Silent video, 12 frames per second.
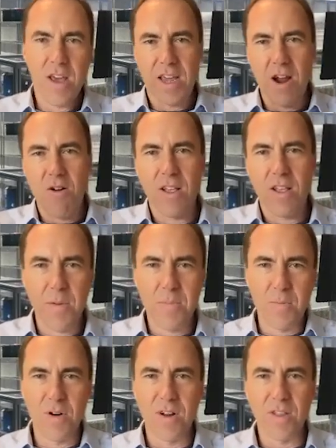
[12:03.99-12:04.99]
carried it up,
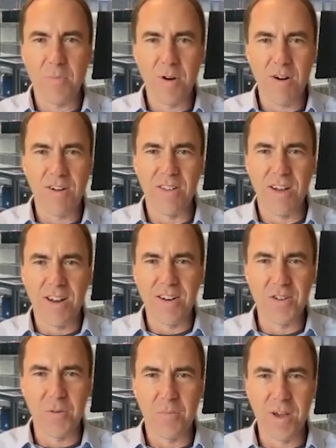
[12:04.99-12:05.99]
and put it in the parking lot and
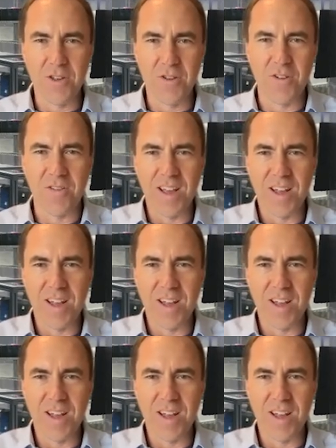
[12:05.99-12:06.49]
took a picture of it.